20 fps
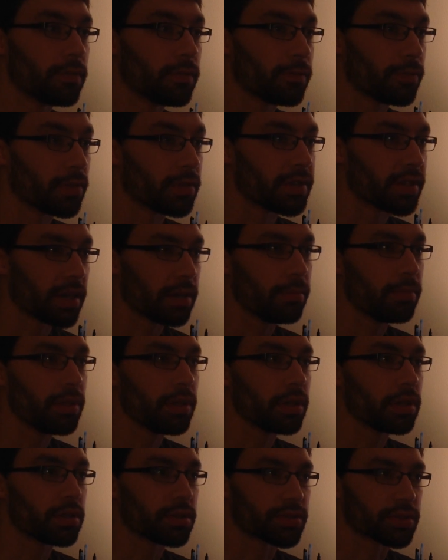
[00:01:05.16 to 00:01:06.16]
for the time
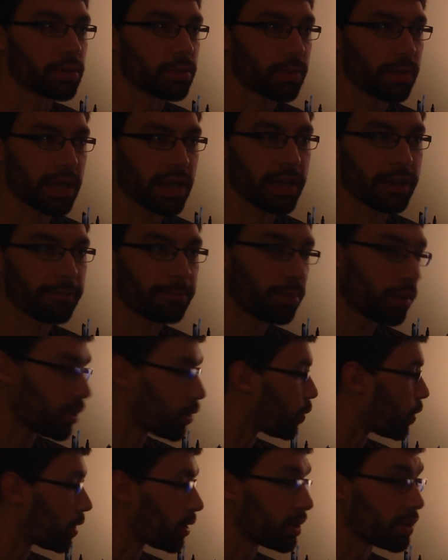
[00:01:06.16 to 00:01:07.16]
being. So I want to have
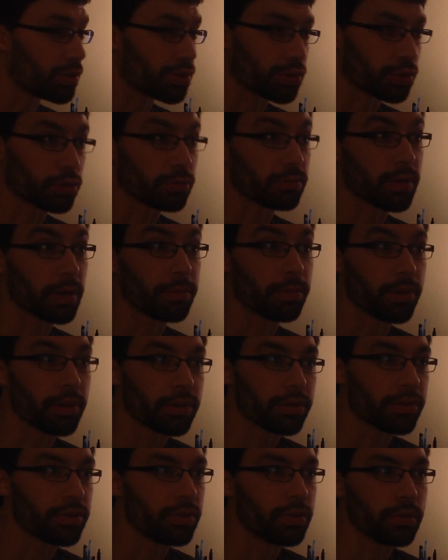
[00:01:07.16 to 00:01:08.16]
player 1 controlled by
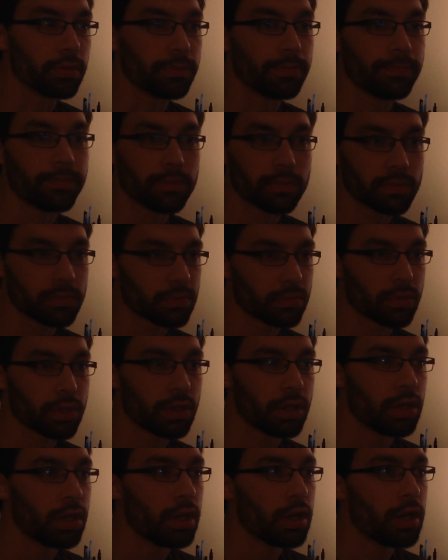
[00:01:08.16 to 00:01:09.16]
player 2.
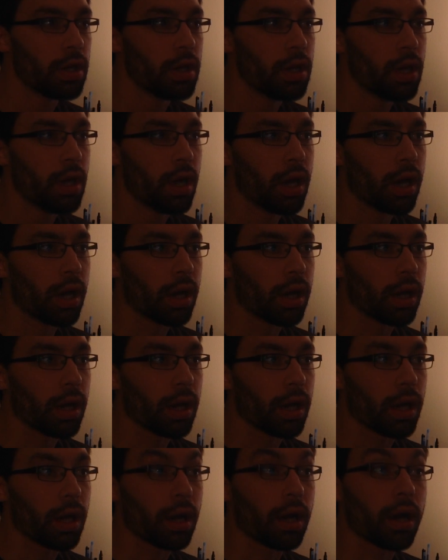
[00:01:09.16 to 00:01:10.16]

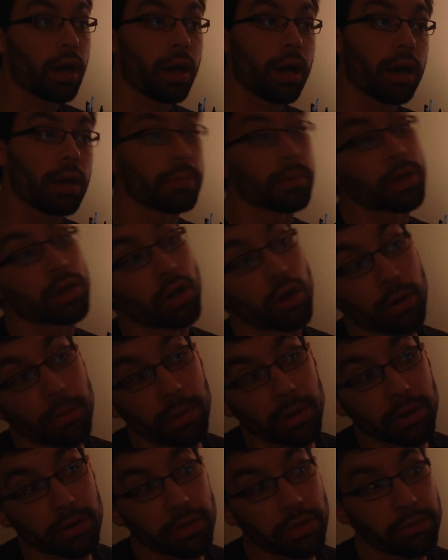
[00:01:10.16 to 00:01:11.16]
I'm going to go to
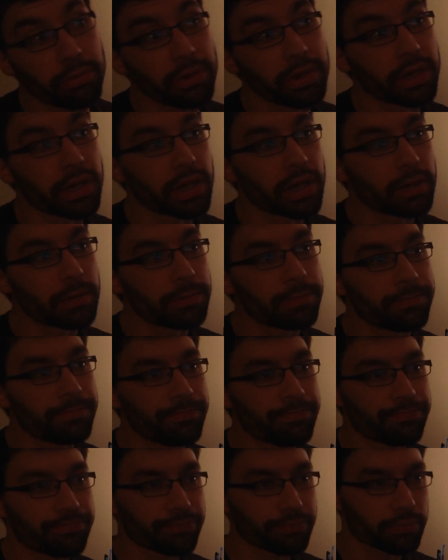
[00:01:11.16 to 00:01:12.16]
player 3 now.
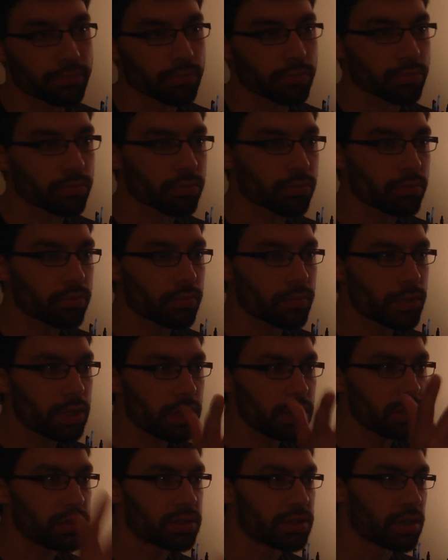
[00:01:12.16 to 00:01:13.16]

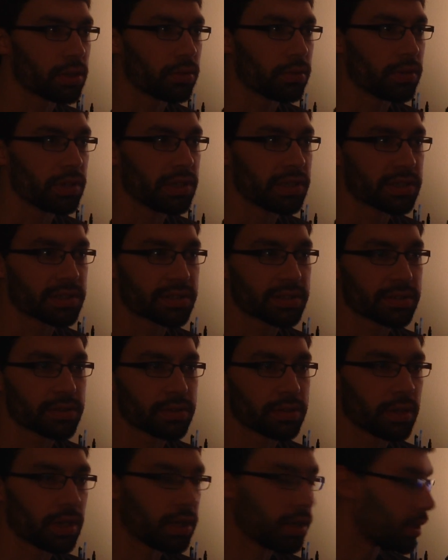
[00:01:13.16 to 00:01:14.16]
So this,
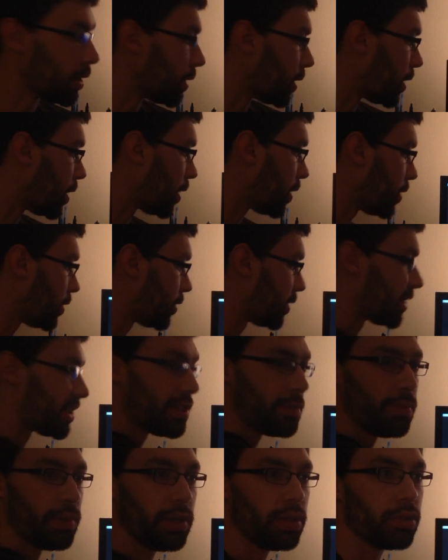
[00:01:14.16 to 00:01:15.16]
the
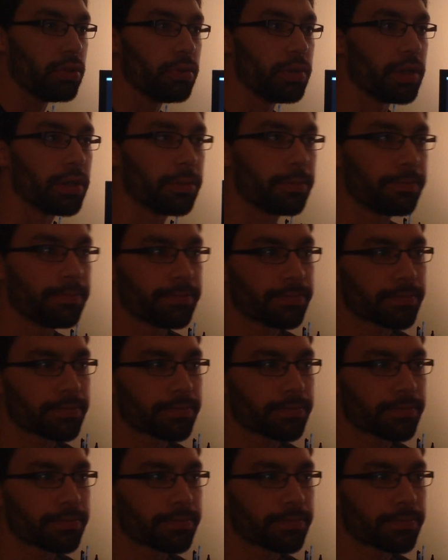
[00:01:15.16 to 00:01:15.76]
CPU here,